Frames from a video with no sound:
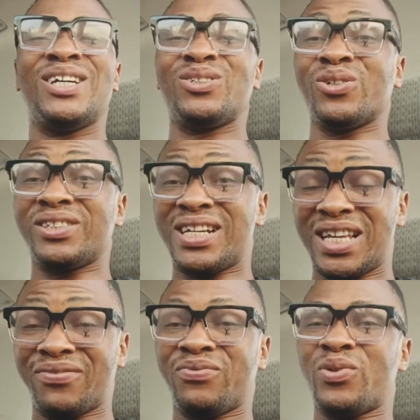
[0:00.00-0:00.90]
don't
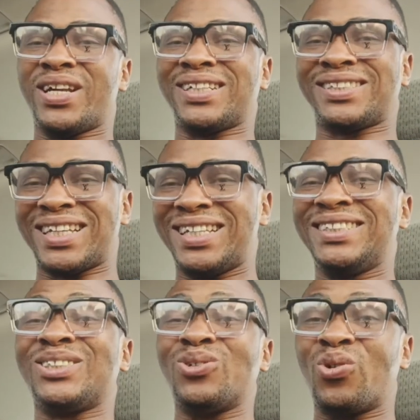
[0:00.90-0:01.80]
leave without
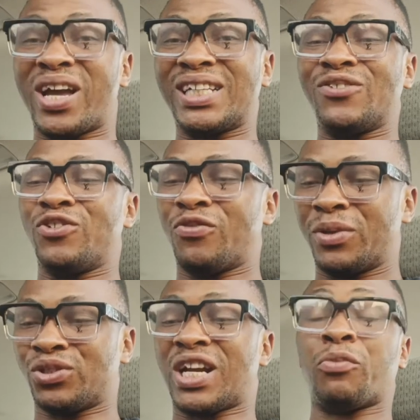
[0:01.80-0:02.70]
staying to get the full
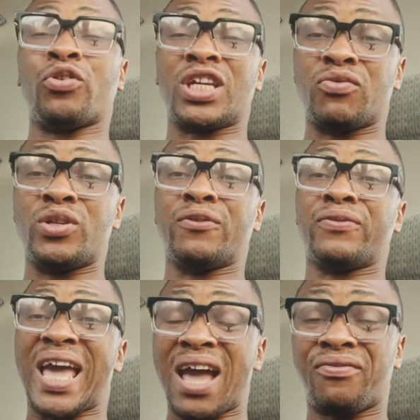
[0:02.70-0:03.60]
information. I'm going to give you
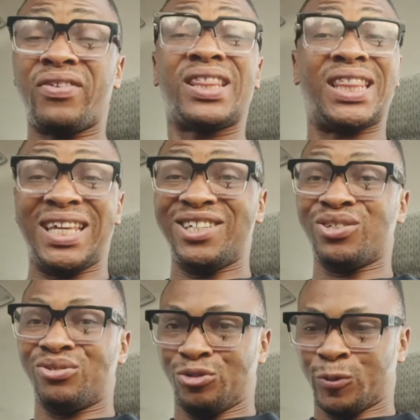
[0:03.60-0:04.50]
everything to
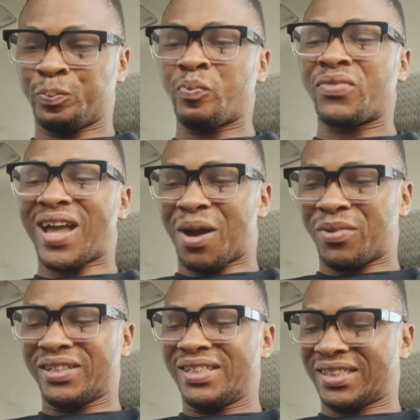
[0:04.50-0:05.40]
know
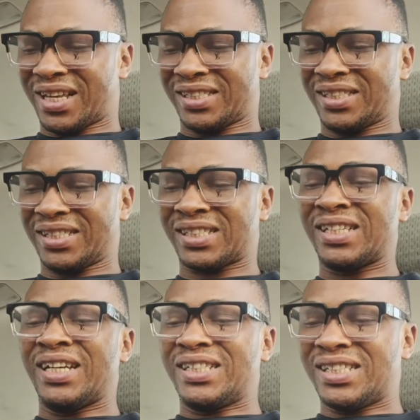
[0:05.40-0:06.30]
about this estate.
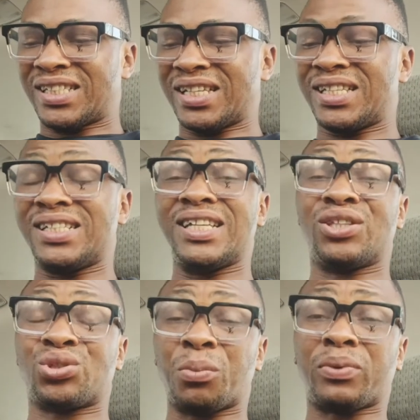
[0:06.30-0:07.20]
This estate is a
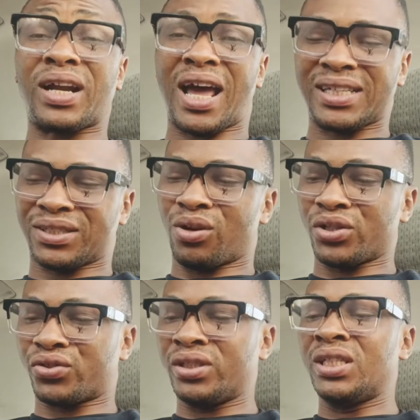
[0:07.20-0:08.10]
top-class
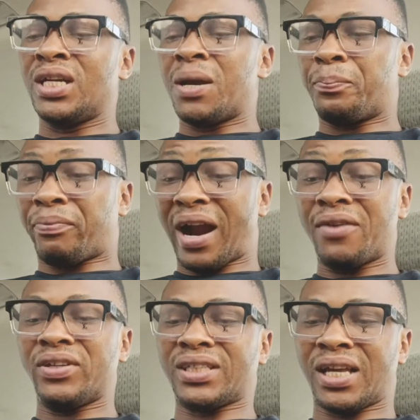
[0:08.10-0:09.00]
luxury
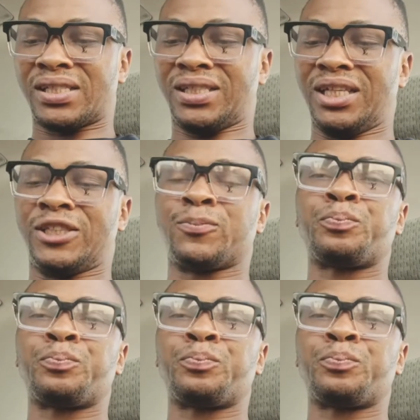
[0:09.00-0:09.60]
private estate